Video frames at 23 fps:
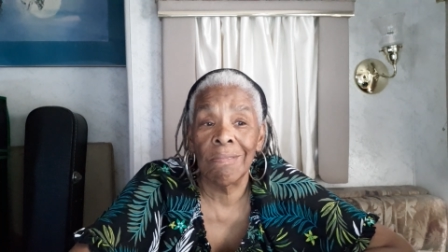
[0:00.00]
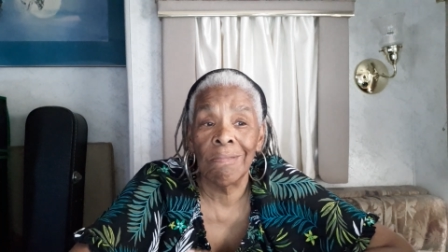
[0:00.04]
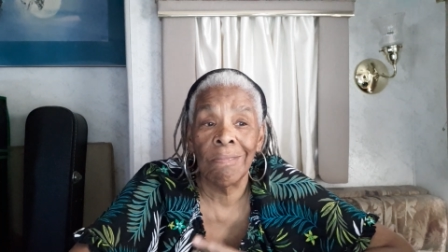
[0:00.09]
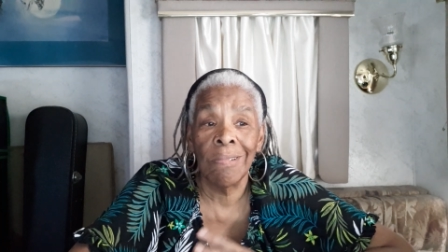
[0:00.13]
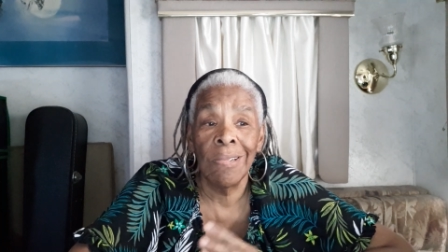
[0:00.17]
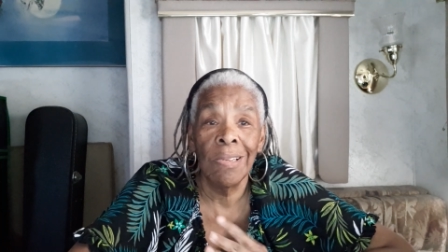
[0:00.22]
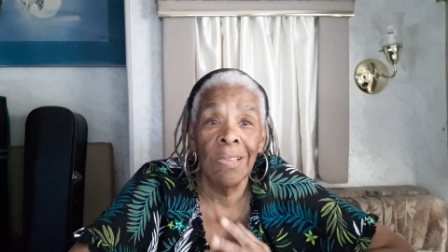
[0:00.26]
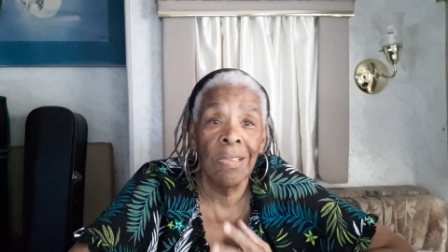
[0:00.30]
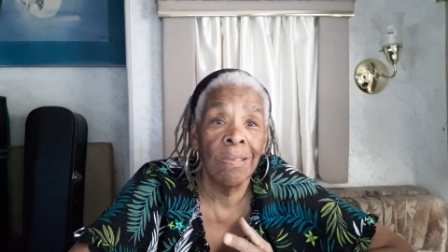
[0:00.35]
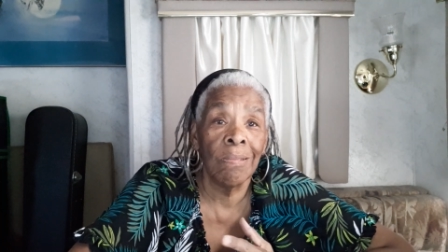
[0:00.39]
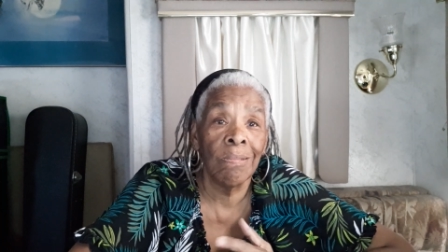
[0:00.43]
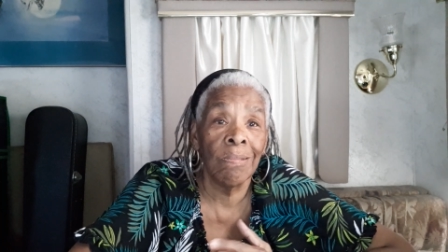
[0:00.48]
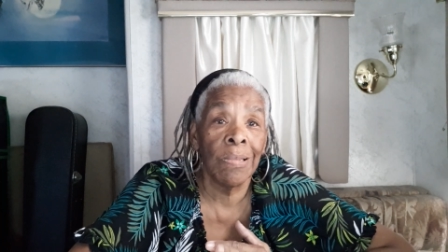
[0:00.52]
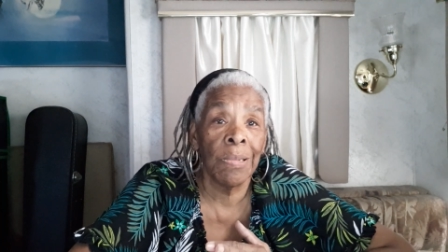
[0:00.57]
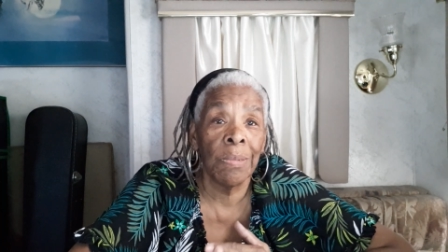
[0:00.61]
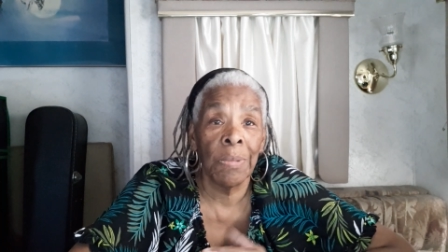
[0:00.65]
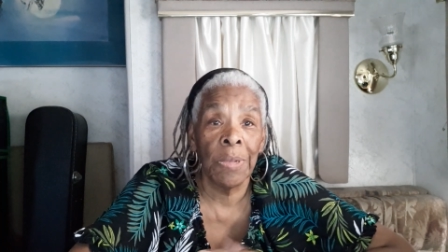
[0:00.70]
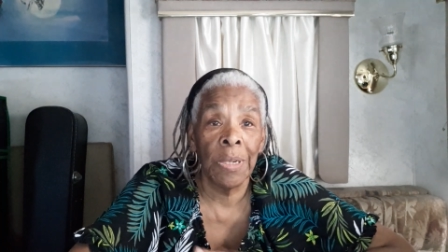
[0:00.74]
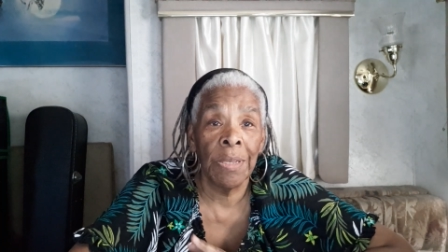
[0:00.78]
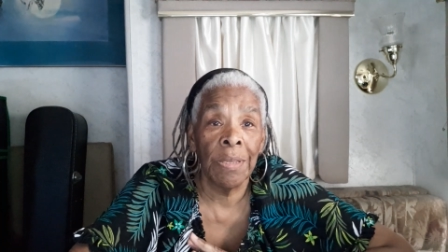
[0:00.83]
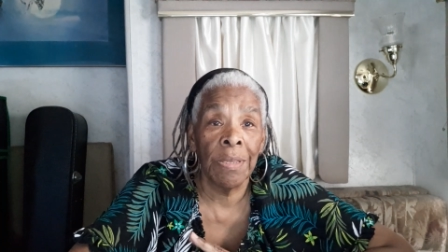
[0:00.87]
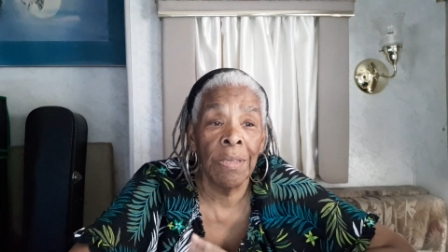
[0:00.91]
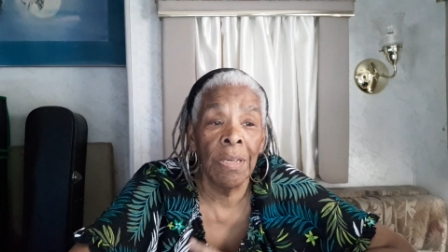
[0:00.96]
really one of
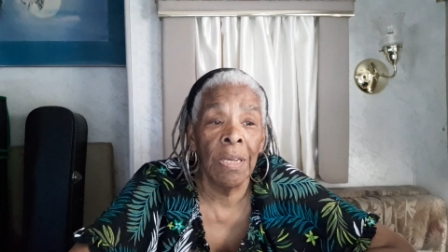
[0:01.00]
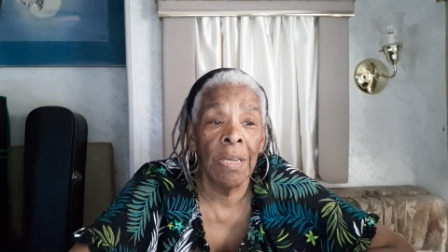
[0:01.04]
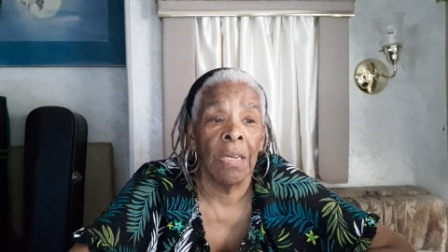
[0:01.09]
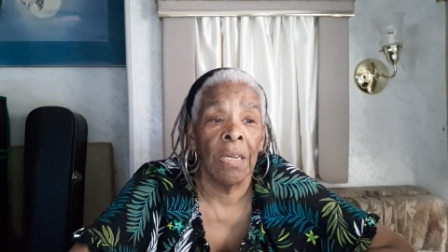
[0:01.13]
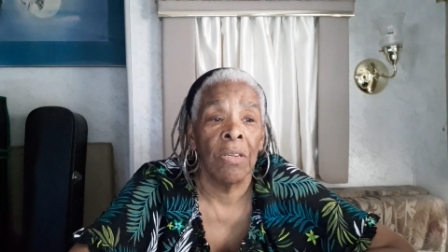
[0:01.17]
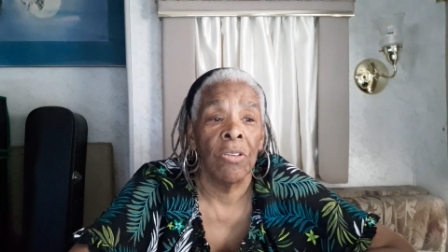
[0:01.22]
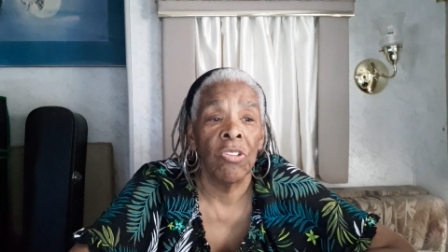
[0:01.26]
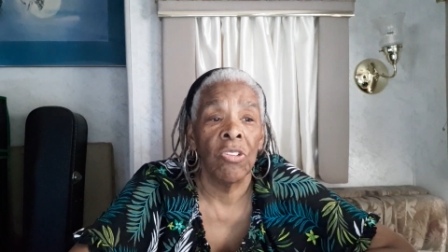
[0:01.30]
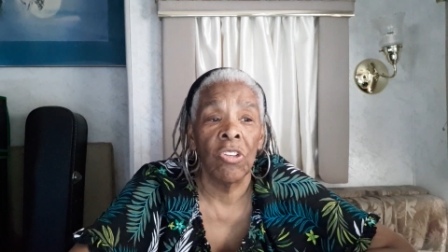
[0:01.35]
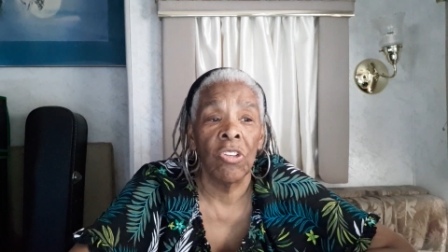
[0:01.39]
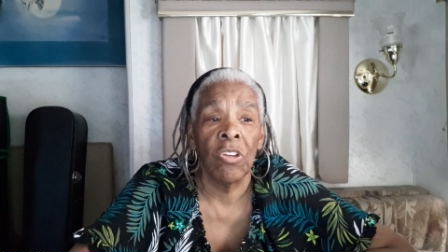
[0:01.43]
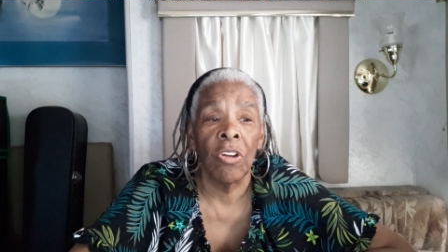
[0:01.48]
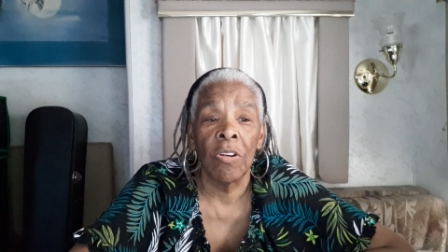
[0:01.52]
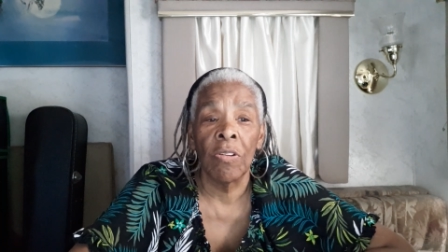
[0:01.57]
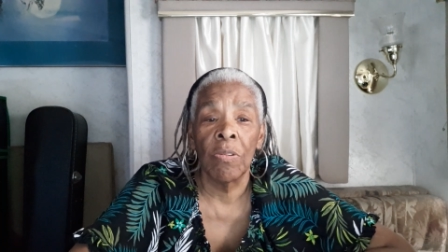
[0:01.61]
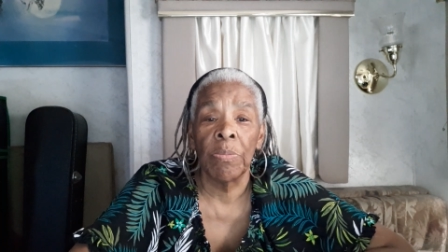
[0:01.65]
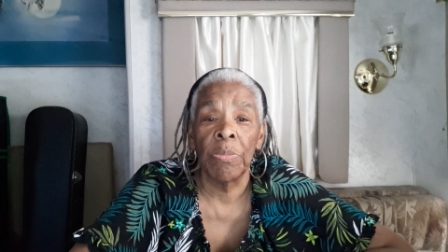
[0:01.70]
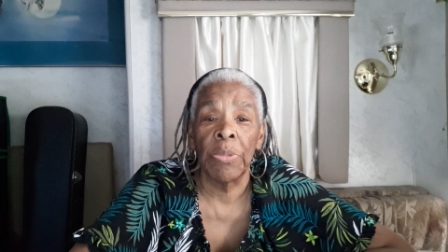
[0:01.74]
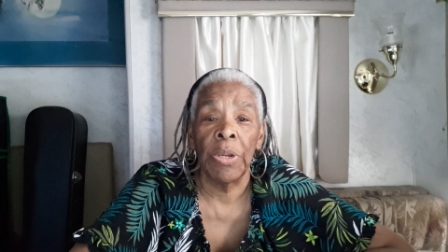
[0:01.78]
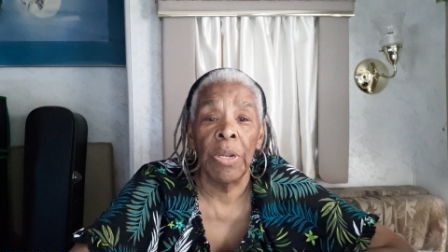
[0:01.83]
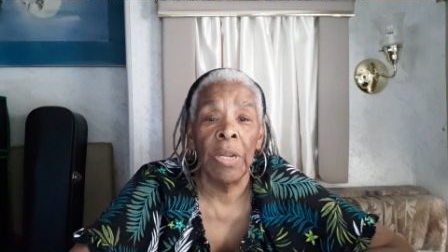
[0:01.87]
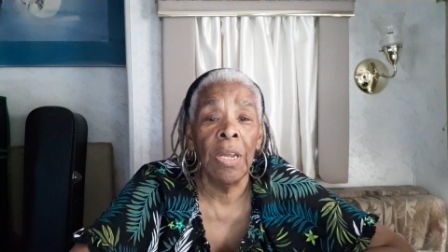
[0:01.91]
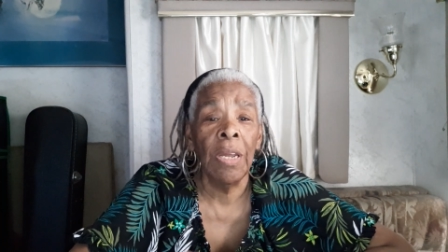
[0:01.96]
my things, you know,
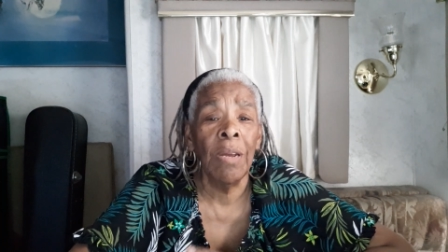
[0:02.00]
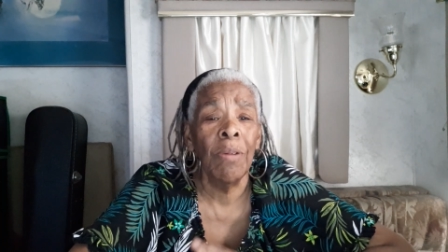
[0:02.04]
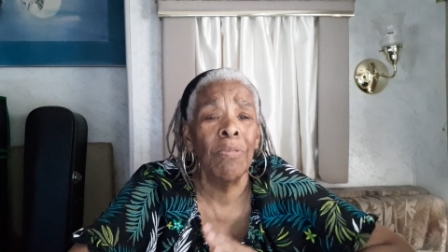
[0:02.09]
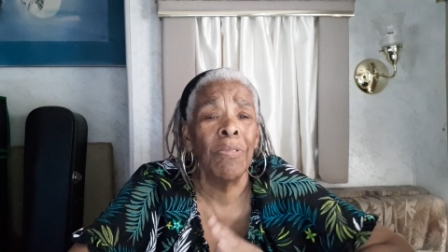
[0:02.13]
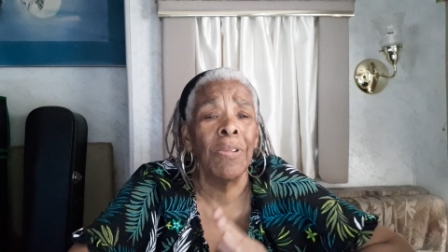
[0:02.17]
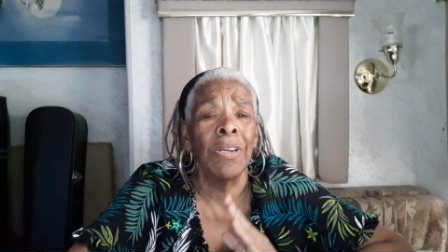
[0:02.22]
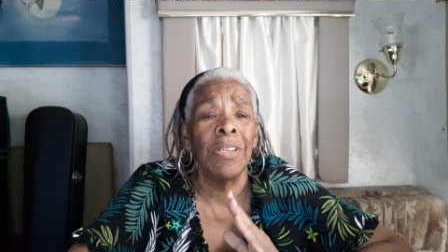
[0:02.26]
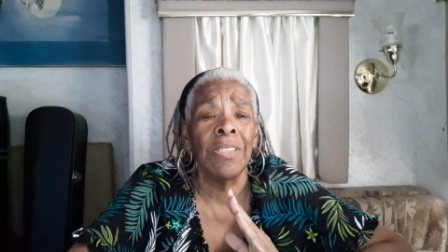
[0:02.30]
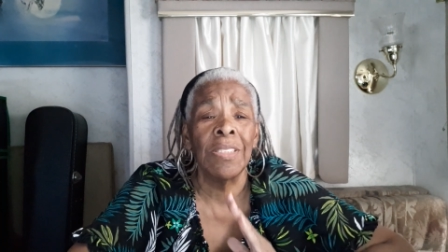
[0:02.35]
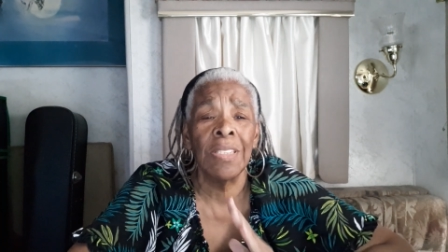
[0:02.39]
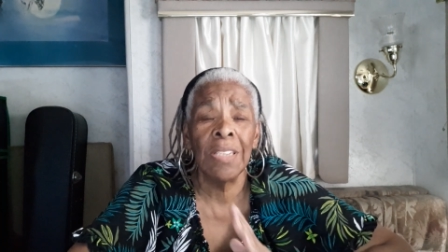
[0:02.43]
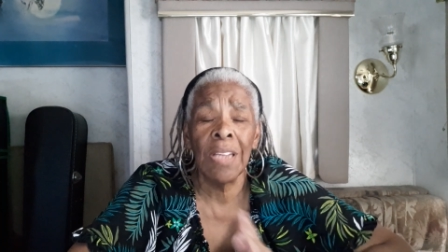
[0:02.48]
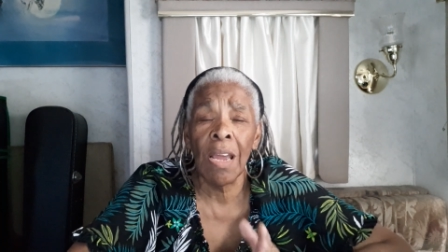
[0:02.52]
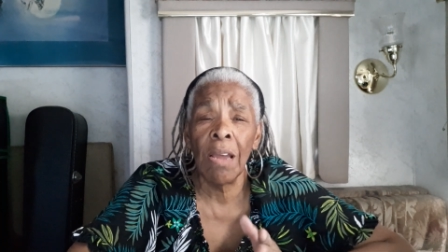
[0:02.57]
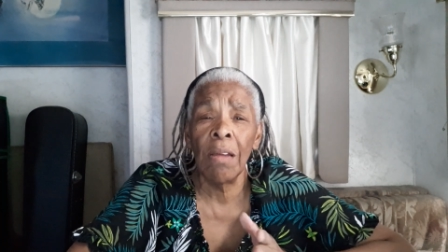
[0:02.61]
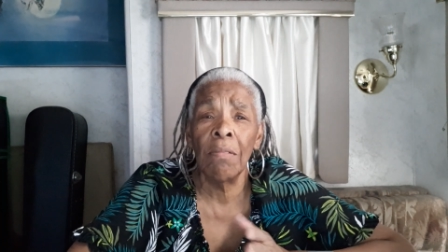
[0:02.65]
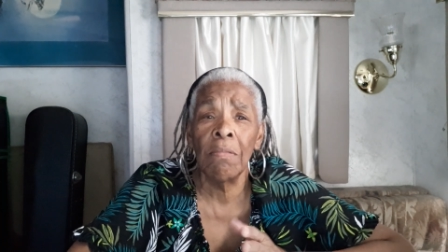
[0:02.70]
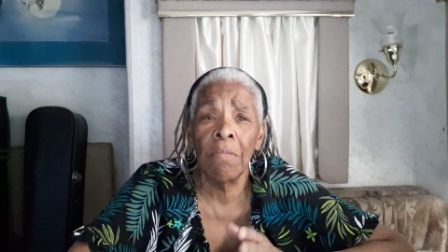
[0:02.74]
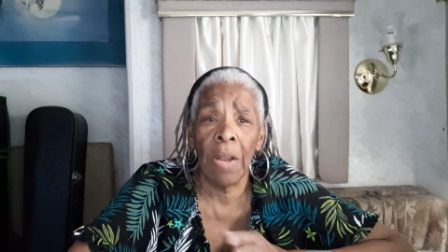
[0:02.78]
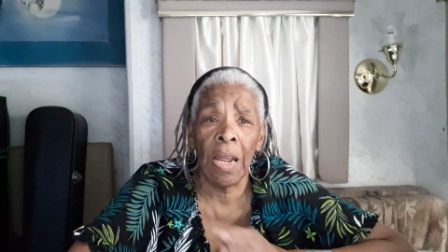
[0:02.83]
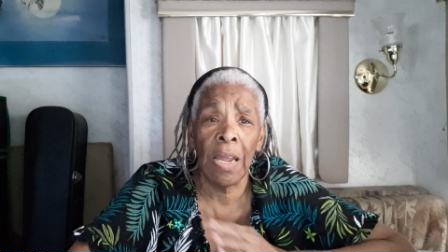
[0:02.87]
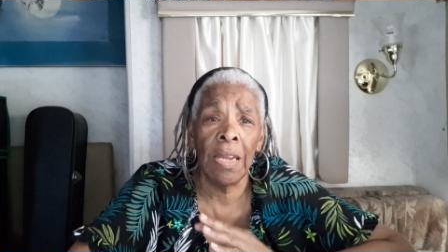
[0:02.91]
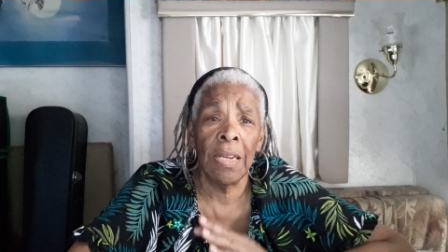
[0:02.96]
but it was
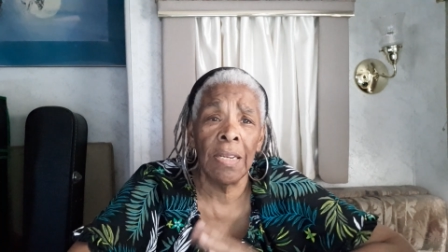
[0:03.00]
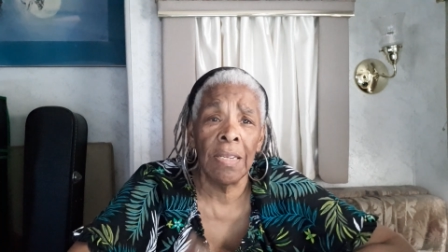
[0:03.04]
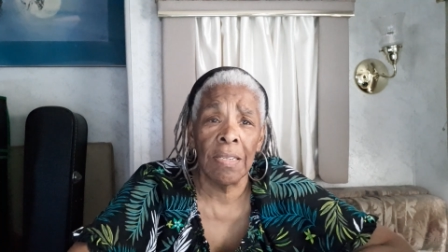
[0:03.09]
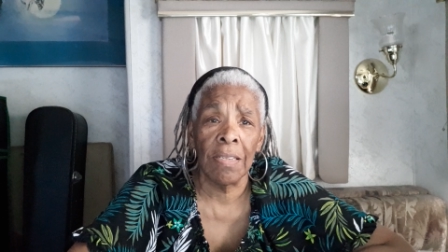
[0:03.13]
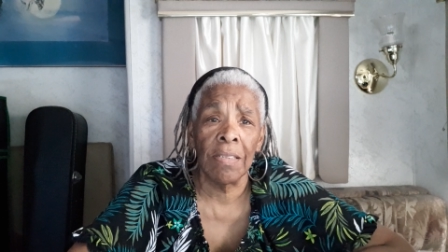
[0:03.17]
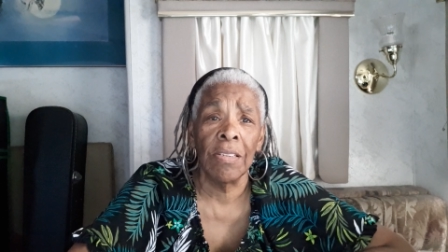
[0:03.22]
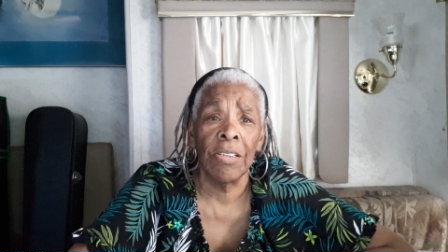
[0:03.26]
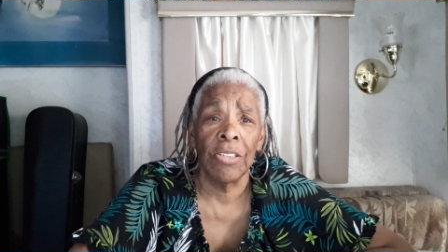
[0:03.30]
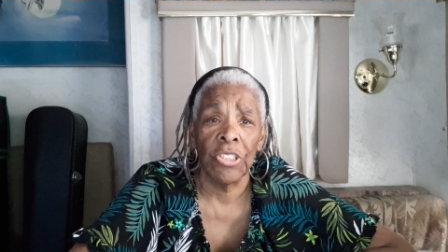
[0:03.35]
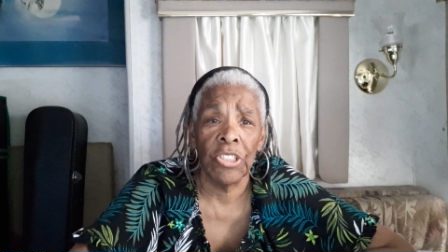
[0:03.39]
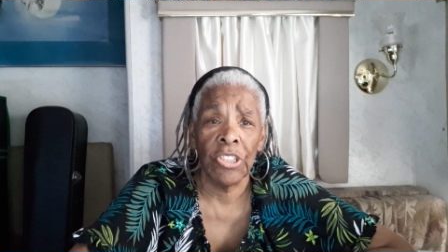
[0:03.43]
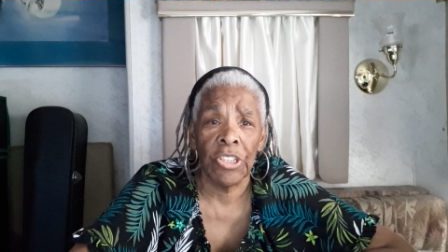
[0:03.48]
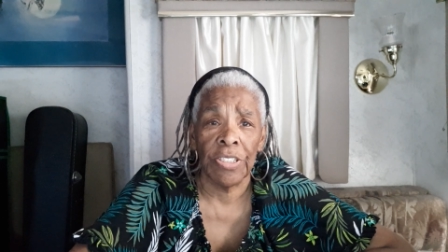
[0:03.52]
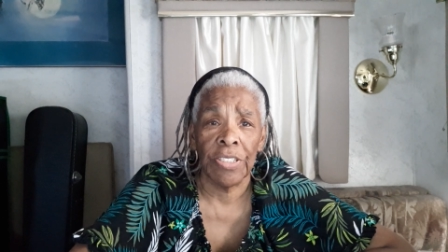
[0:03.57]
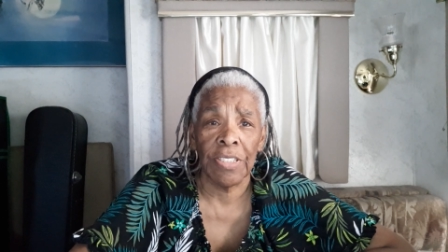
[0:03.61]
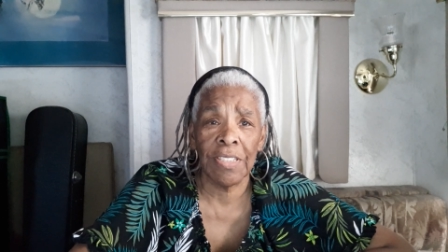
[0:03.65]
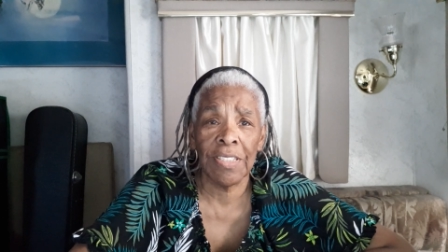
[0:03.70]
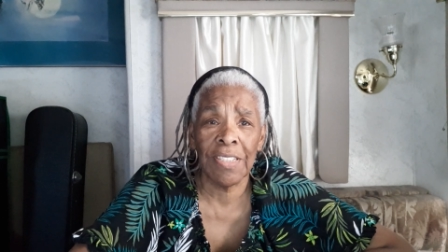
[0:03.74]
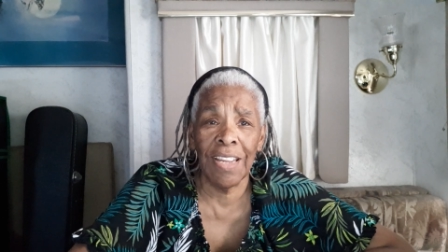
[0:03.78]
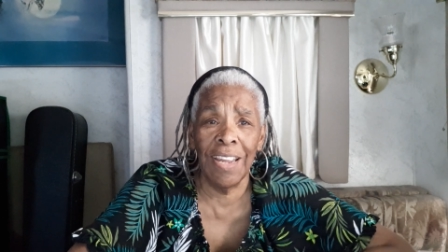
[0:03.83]
downright delicious.